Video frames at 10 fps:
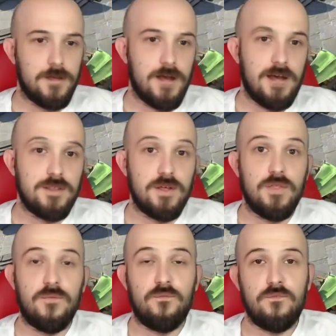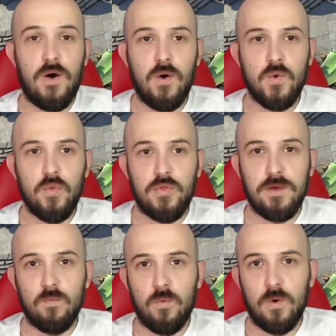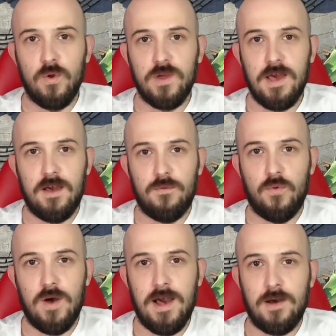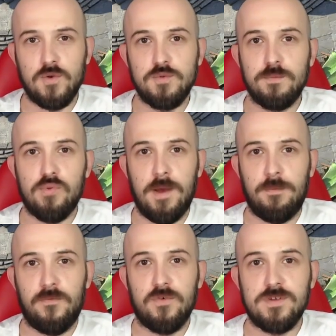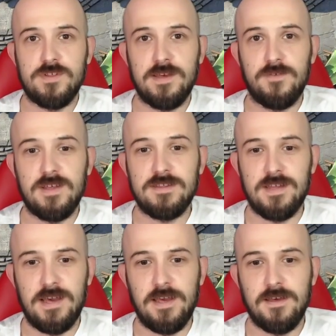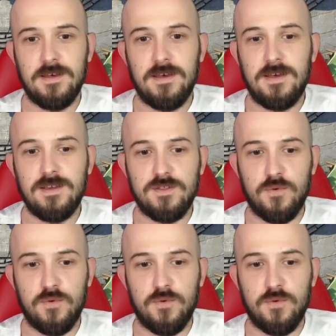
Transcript: And the final thing we will look at for how to prep for a CVC is the